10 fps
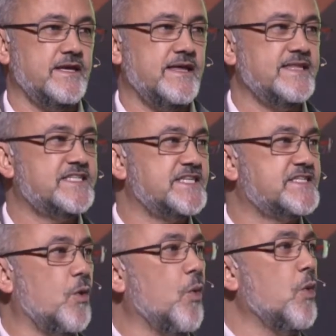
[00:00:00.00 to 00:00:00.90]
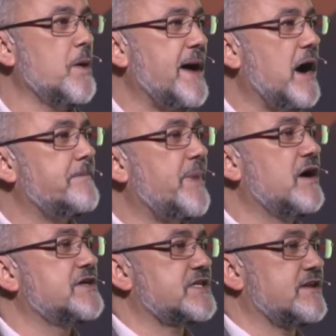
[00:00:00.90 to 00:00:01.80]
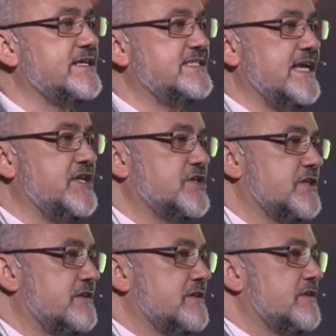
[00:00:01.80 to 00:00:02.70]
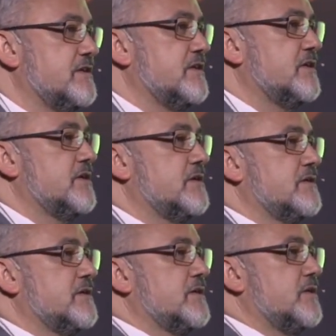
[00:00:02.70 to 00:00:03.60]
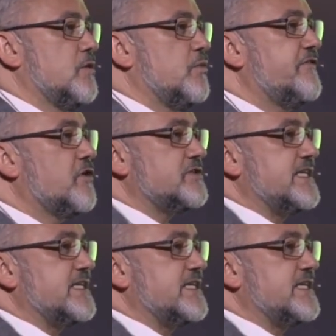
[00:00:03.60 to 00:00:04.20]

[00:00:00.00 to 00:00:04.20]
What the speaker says: This is all about personalization. We've got to